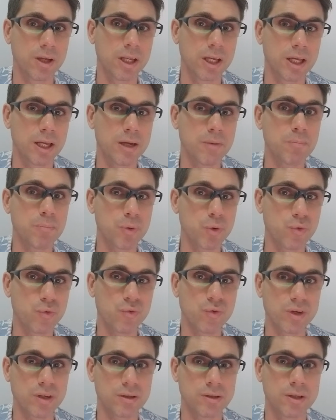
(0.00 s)

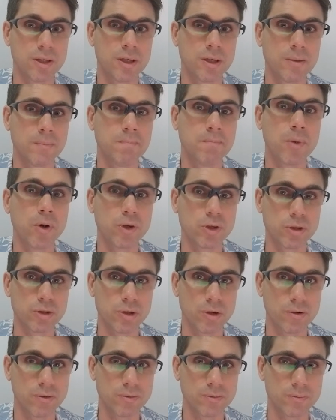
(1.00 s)
improving monodom.
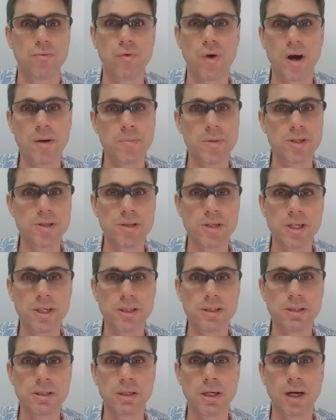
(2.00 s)
Farmers
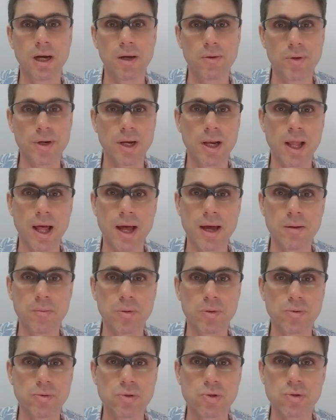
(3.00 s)
need a
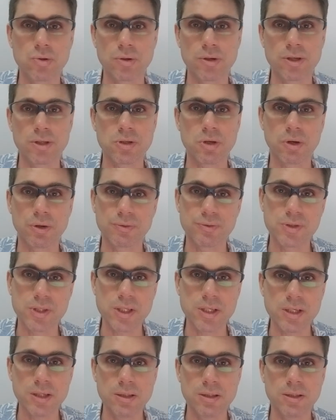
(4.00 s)
reliable source of
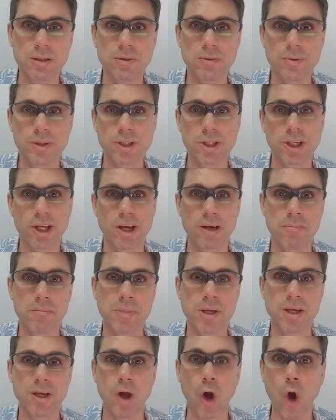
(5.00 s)
seed which can
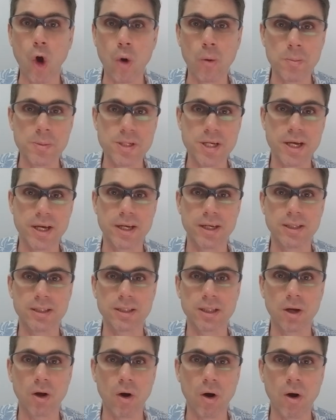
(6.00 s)
be obtained
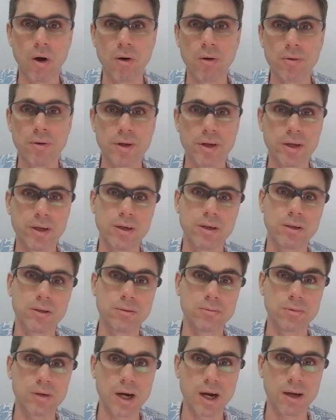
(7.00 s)
all year
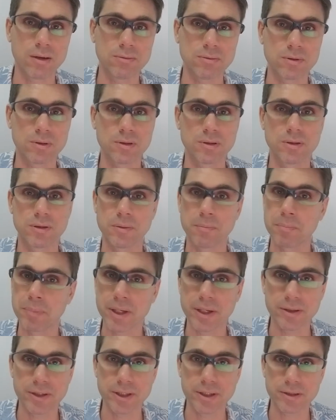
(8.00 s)
round,
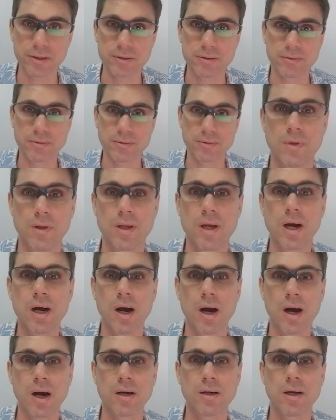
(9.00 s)
period. There
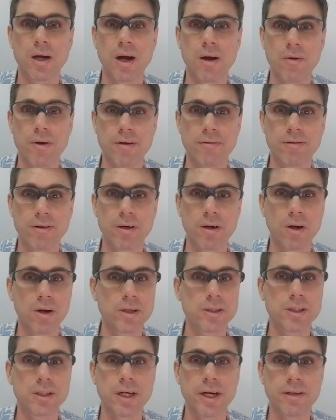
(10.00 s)
are, however,
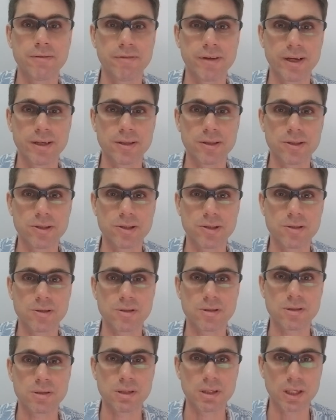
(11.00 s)
other
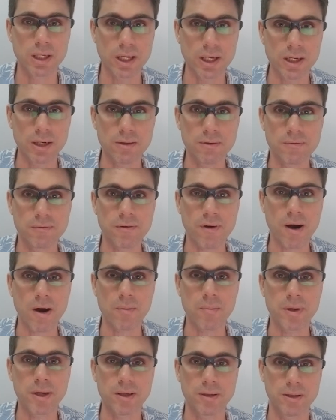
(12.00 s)
advantages in
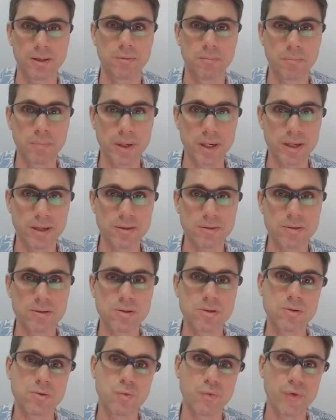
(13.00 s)
farming
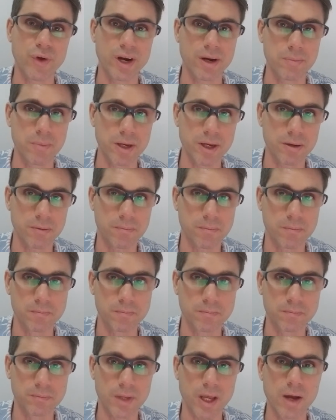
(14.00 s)
Penaeus vannamei,
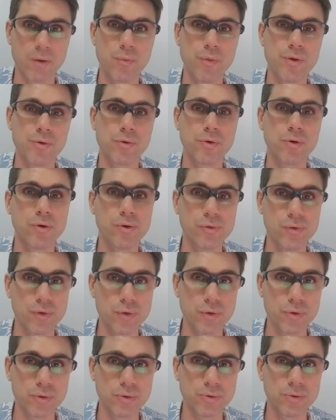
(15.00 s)
and we'll go
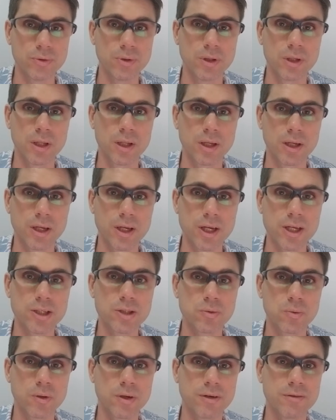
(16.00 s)
through each
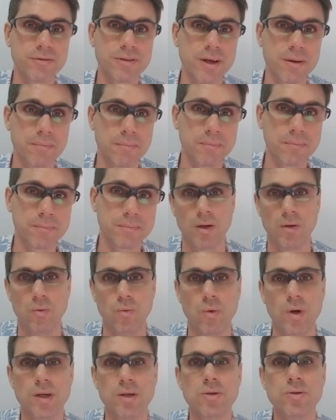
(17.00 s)
one of them.
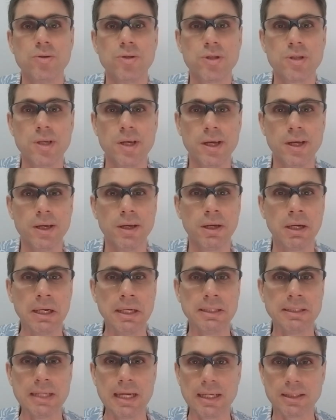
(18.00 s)
One could say
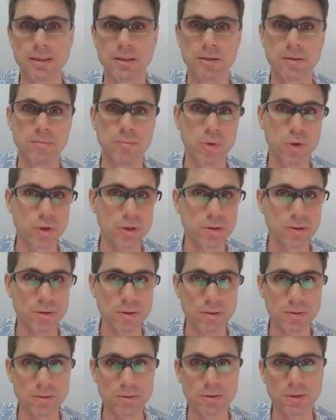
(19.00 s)
that
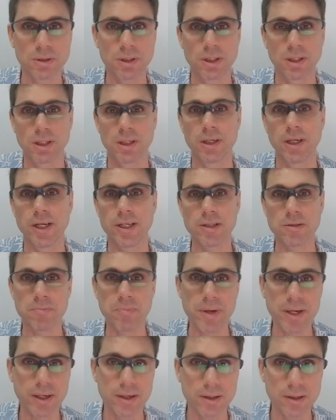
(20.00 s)
monodom, it's
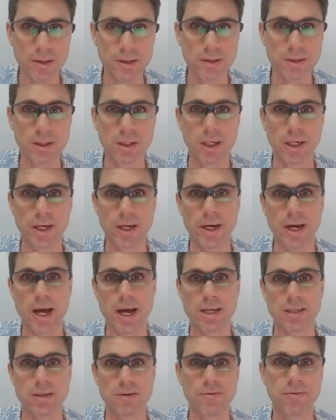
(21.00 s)
bigger, it
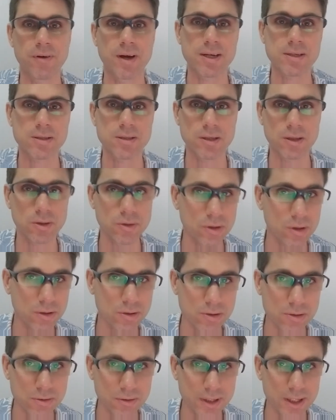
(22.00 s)
has a faster
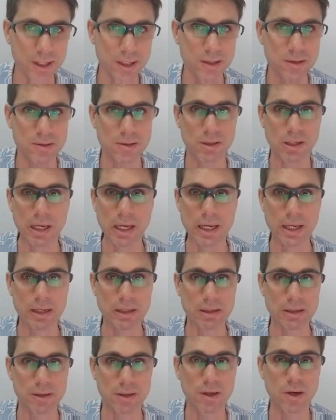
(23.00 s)
growth rate, it
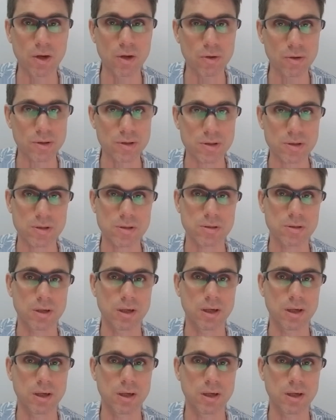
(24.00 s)
looks